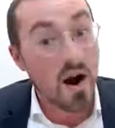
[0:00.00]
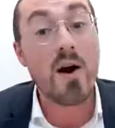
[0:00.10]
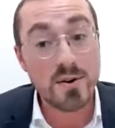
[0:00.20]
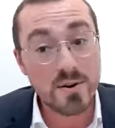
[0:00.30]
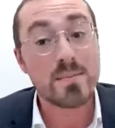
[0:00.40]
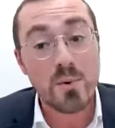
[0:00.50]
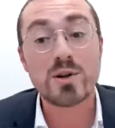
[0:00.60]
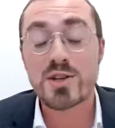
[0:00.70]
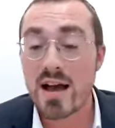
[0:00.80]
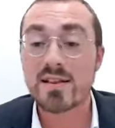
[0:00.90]
harder, more
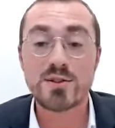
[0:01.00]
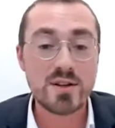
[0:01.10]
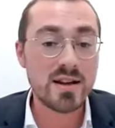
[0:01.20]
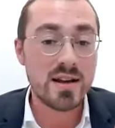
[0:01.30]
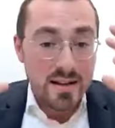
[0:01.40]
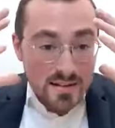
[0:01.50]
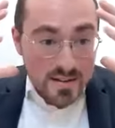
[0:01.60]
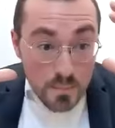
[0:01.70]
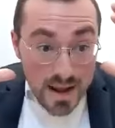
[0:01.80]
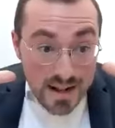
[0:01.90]
challenging, to
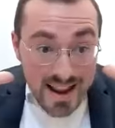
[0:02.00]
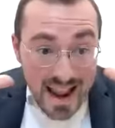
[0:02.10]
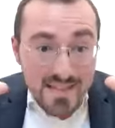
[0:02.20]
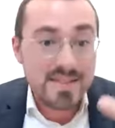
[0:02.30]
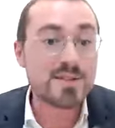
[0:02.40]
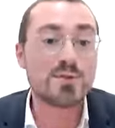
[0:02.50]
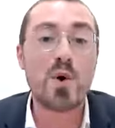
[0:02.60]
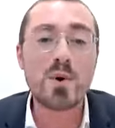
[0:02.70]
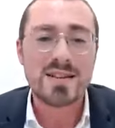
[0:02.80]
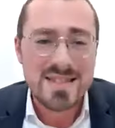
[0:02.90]
maintain this
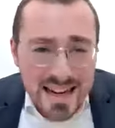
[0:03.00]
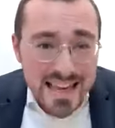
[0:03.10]
focus that